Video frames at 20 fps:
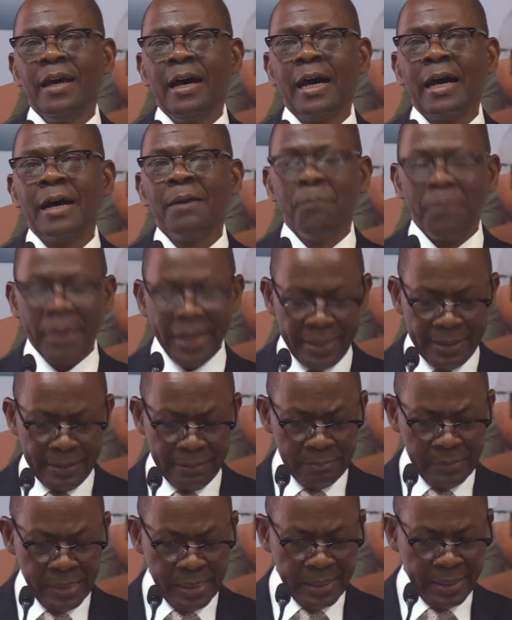by
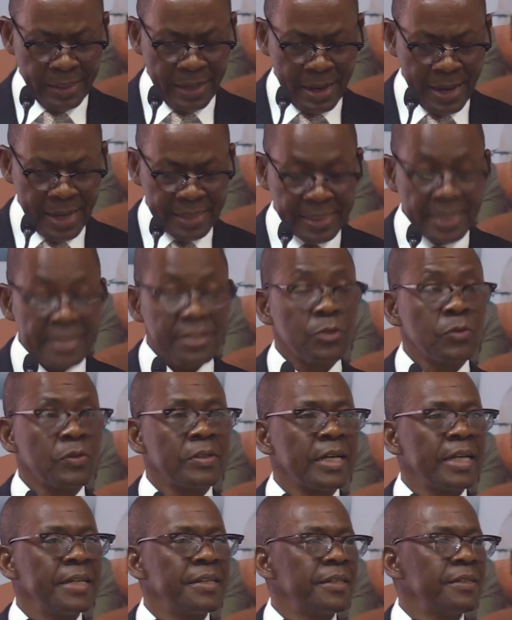access
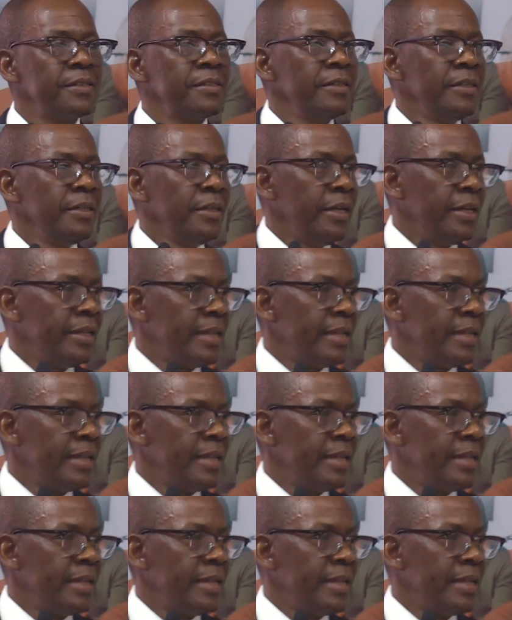to credit,